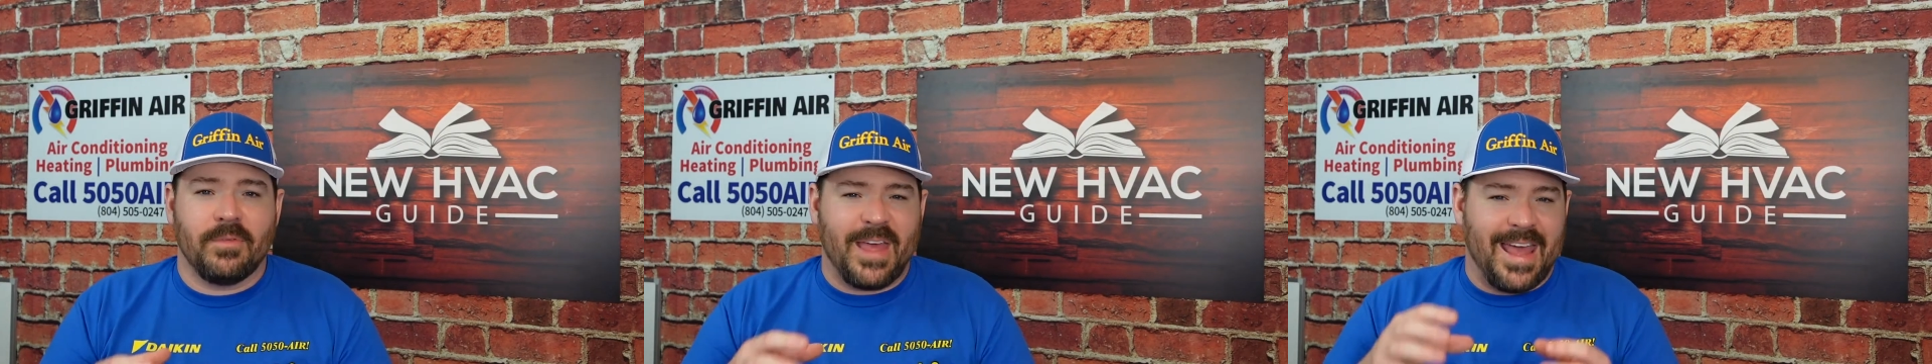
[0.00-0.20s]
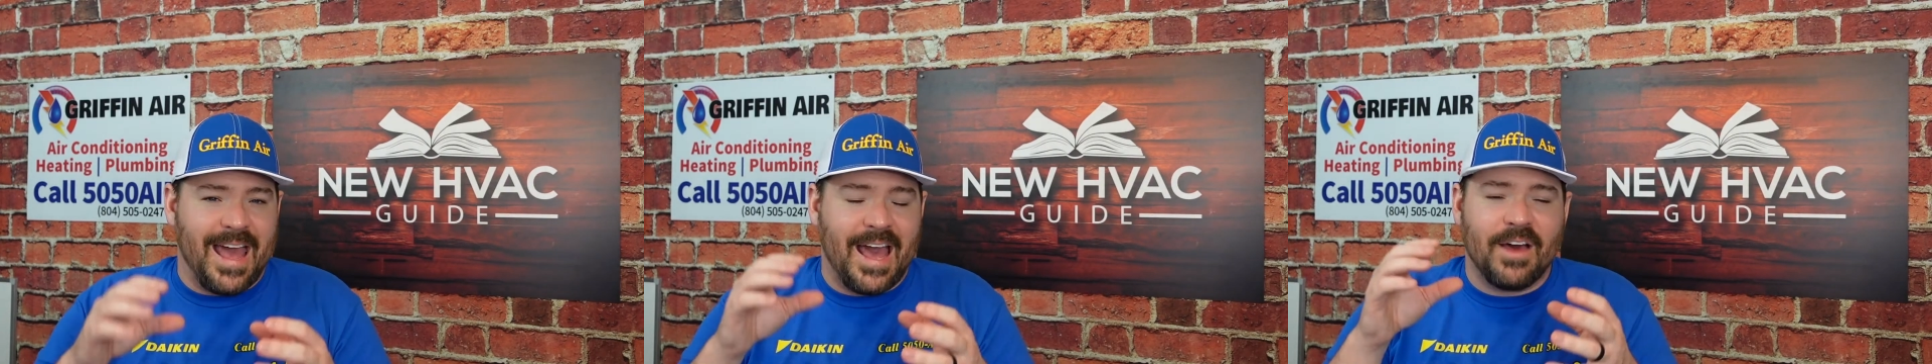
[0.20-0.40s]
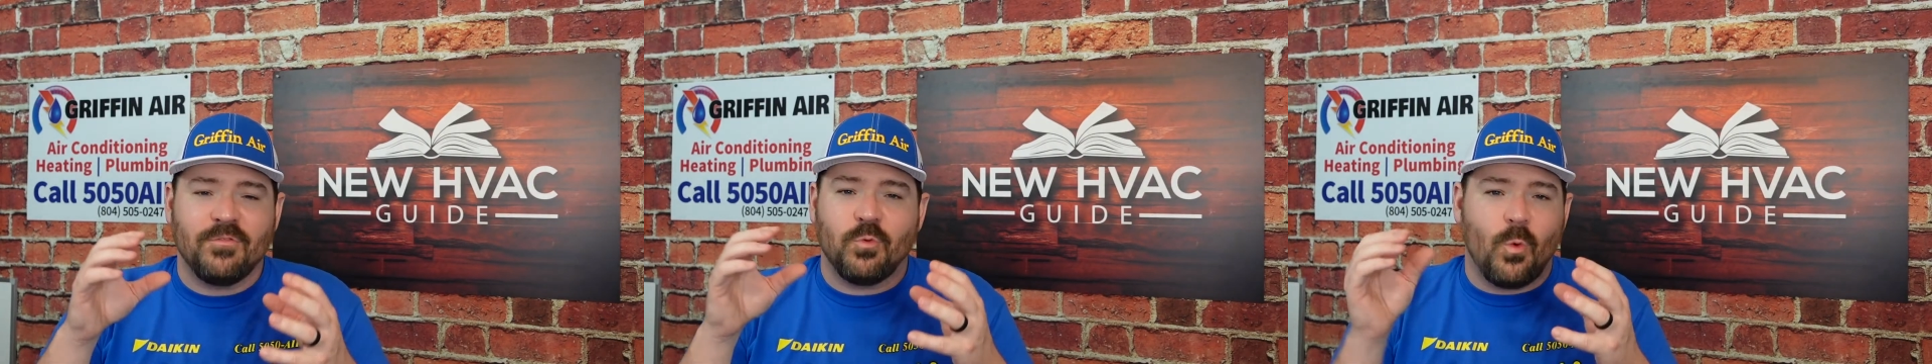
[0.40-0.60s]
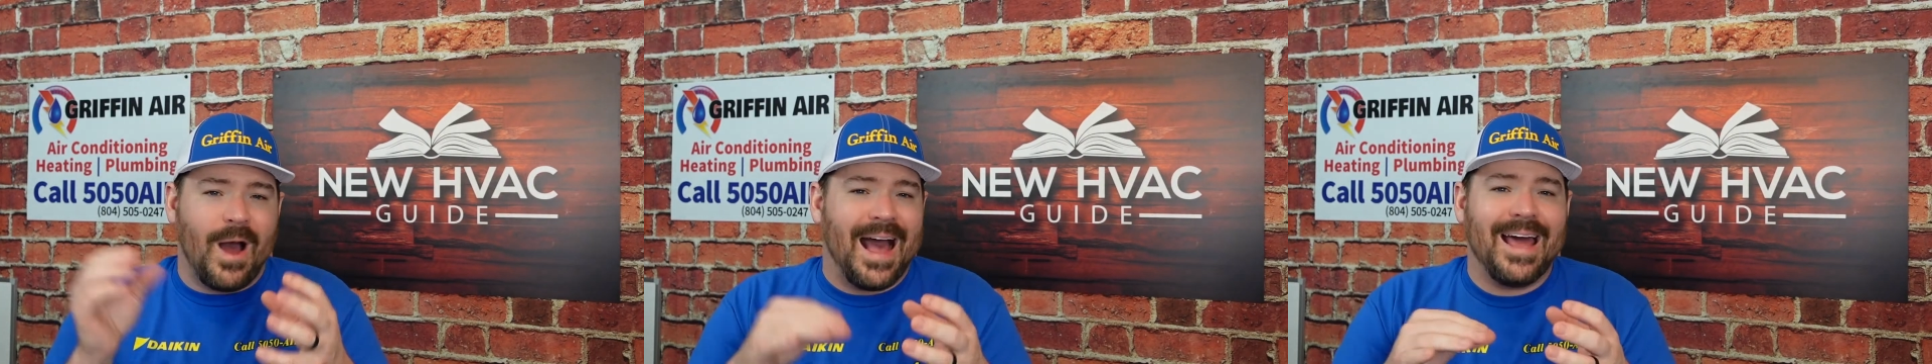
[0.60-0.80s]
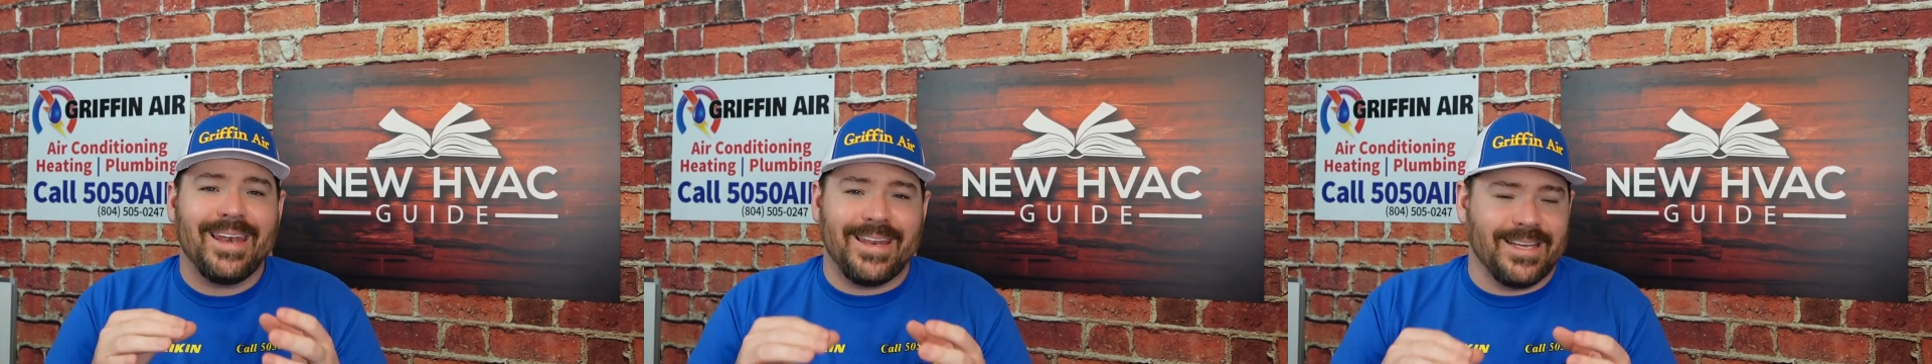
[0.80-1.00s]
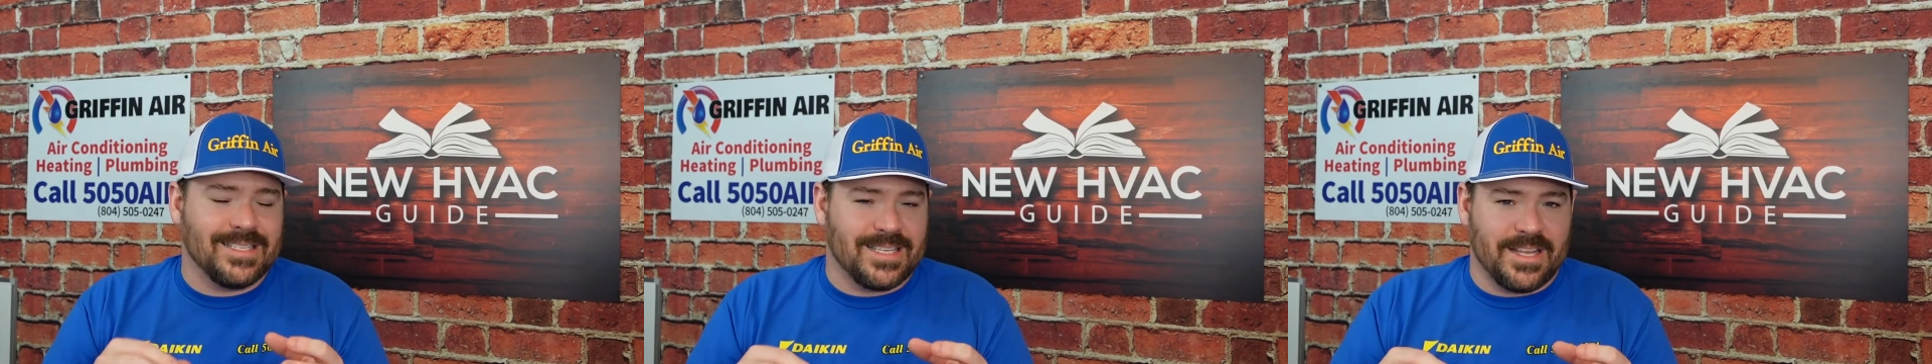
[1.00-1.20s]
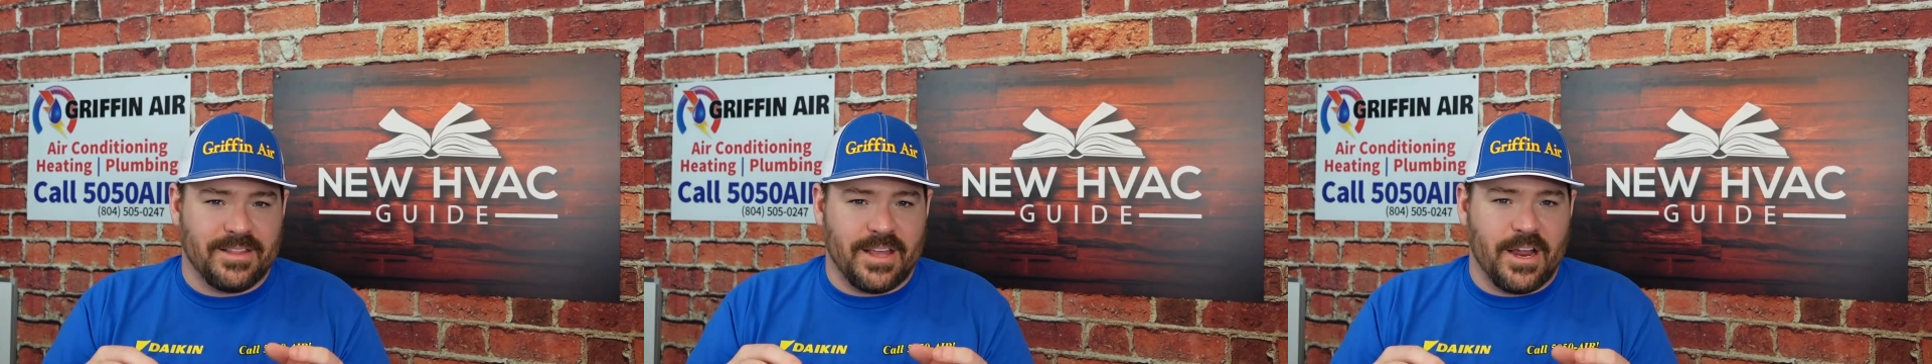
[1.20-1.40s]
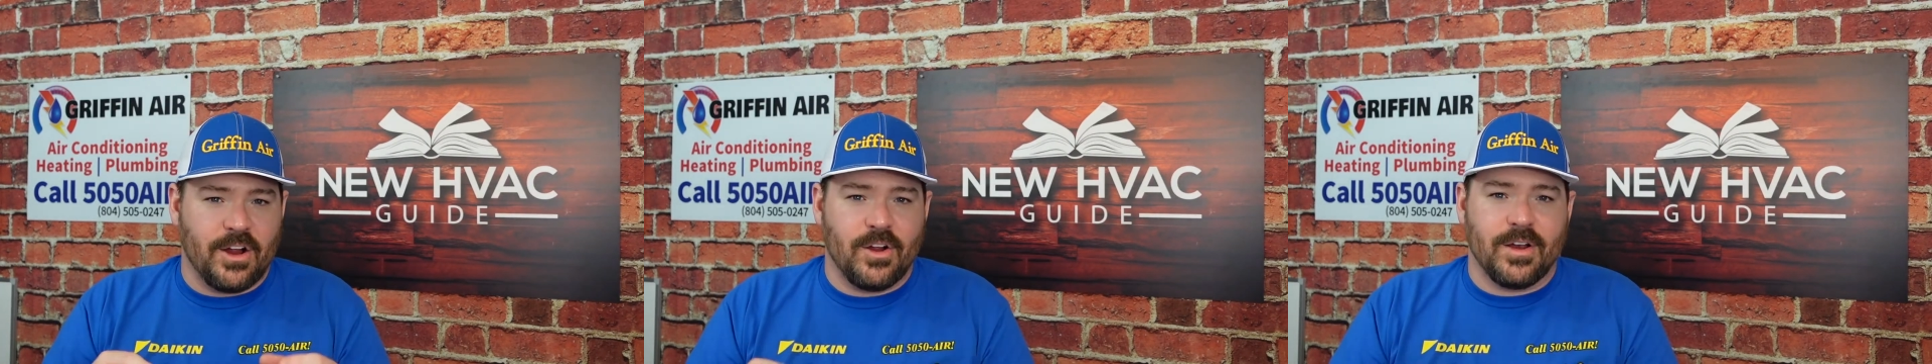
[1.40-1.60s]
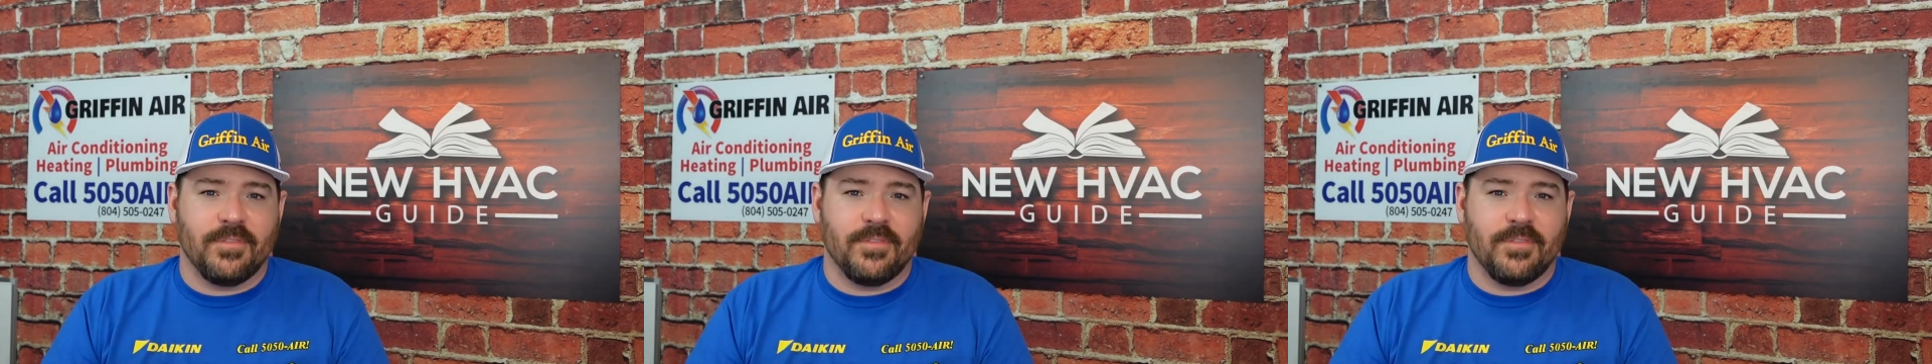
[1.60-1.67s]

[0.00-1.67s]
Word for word: they have windings in there,